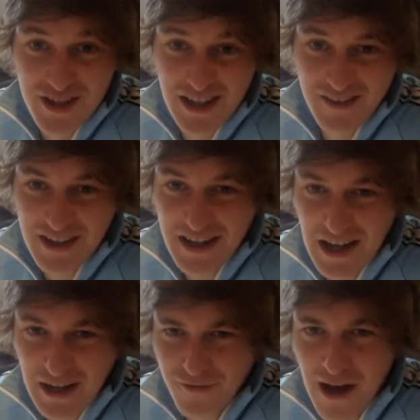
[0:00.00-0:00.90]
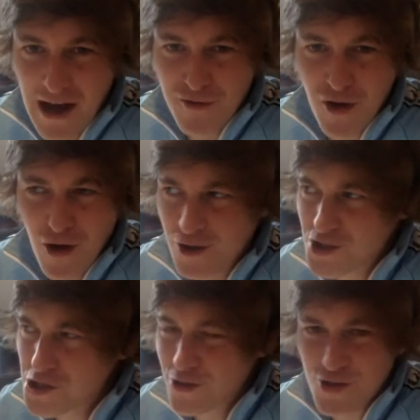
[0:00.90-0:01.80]
and I think he had 5
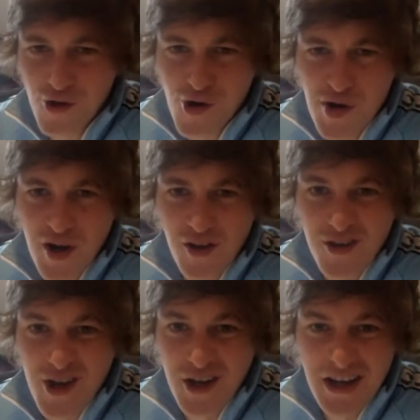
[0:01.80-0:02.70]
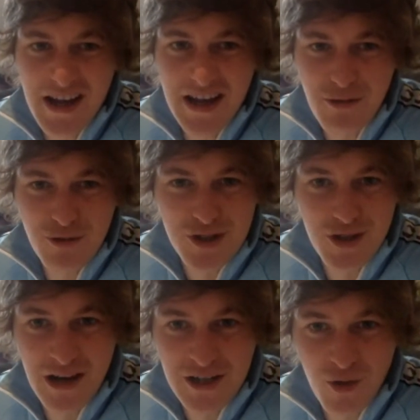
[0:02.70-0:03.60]
cards and a scorer on there, and he was the
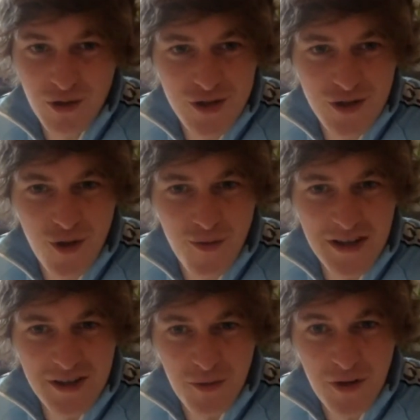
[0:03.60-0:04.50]
last one to come in.